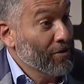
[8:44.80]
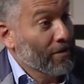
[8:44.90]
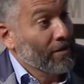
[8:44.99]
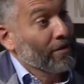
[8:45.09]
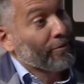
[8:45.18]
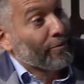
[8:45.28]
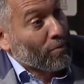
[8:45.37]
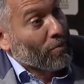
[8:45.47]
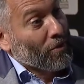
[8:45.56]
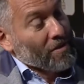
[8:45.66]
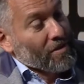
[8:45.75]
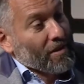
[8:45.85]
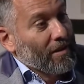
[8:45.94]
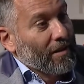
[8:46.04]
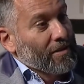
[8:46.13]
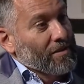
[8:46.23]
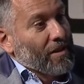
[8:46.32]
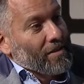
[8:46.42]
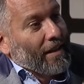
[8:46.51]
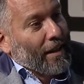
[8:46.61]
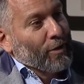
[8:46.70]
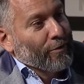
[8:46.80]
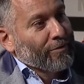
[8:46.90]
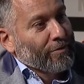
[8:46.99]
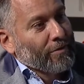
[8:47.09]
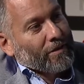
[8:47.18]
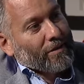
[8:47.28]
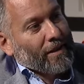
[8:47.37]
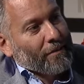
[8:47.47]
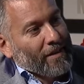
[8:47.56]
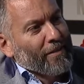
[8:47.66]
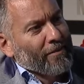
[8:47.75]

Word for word: Jurgen, football as, a, as, as that kind of, uh, having that,